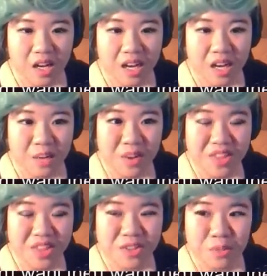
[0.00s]
I want
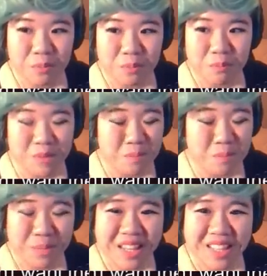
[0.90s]
there to be
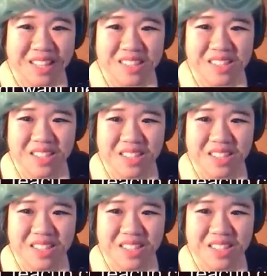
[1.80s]
peace.